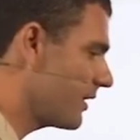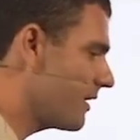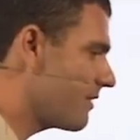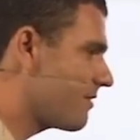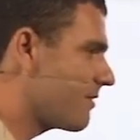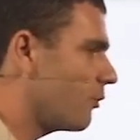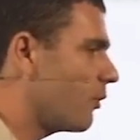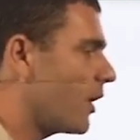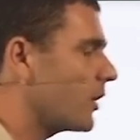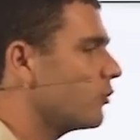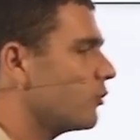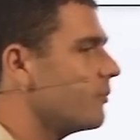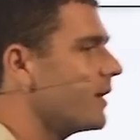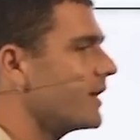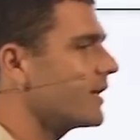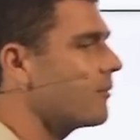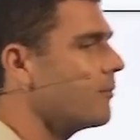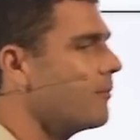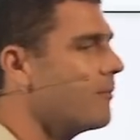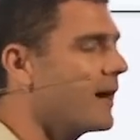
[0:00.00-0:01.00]
is the one who
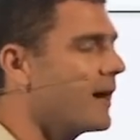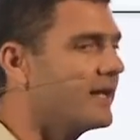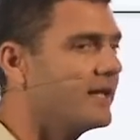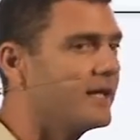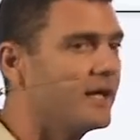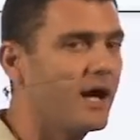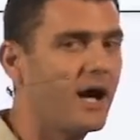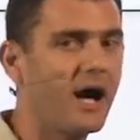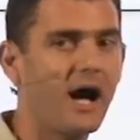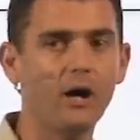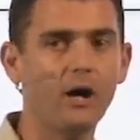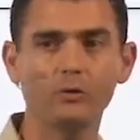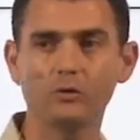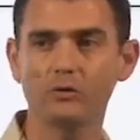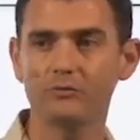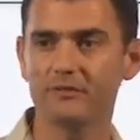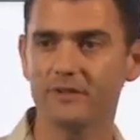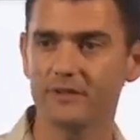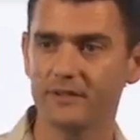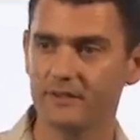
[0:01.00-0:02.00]
makes money out
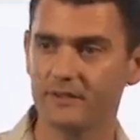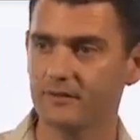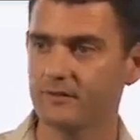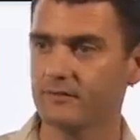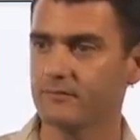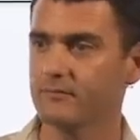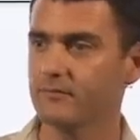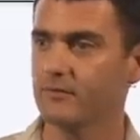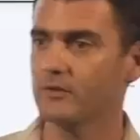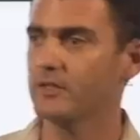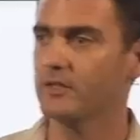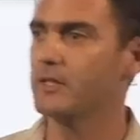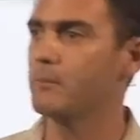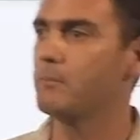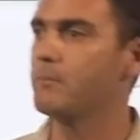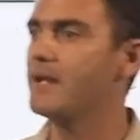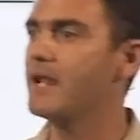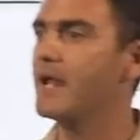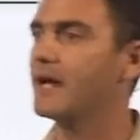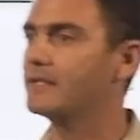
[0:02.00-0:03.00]
of it. The
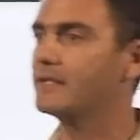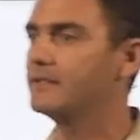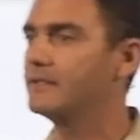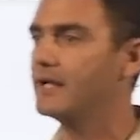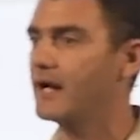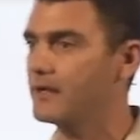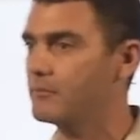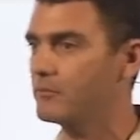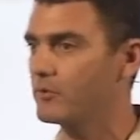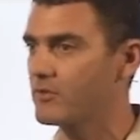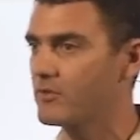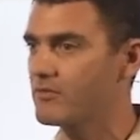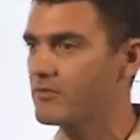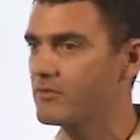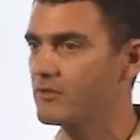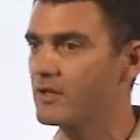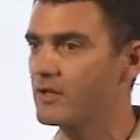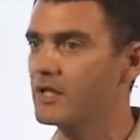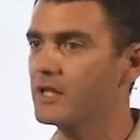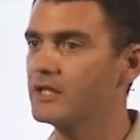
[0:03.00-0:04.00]
blood diamonds.
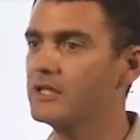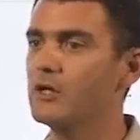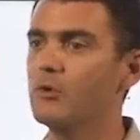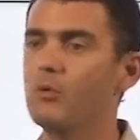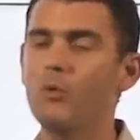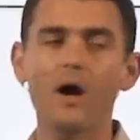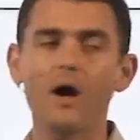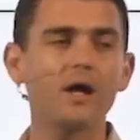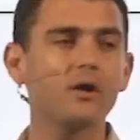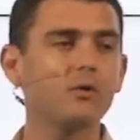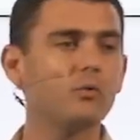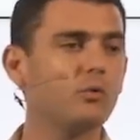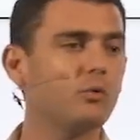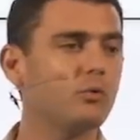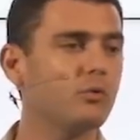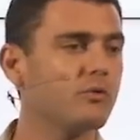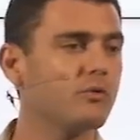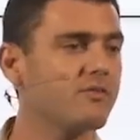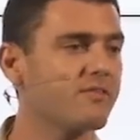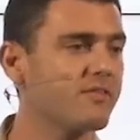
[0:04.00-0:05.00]
The one
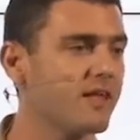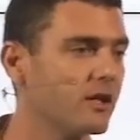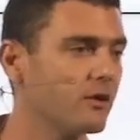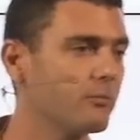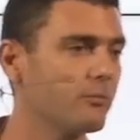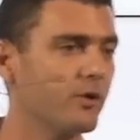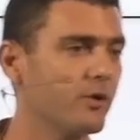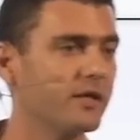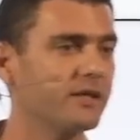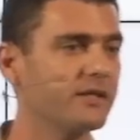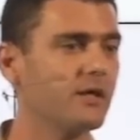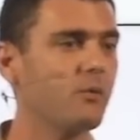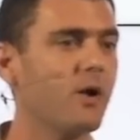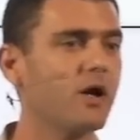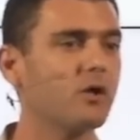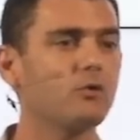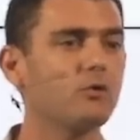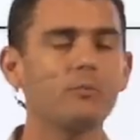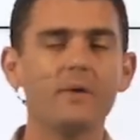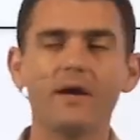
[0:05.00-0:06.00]
who celebrates. The
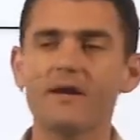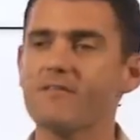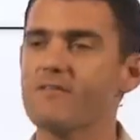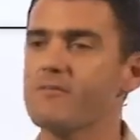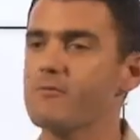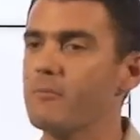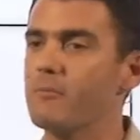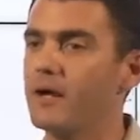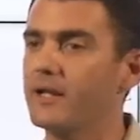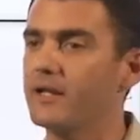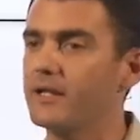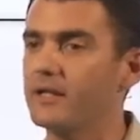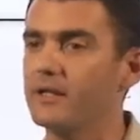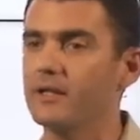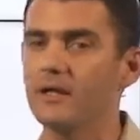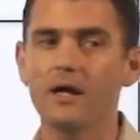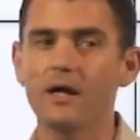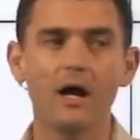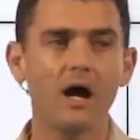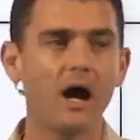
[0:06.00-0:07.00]
one who makes
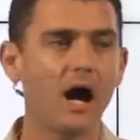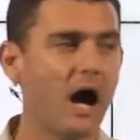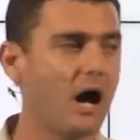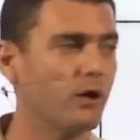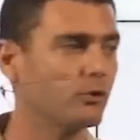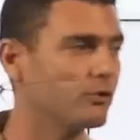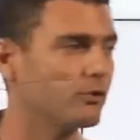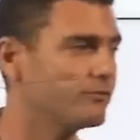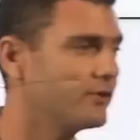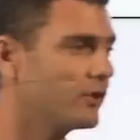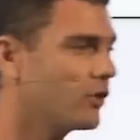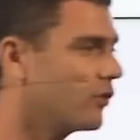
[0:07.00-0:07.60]
money out of the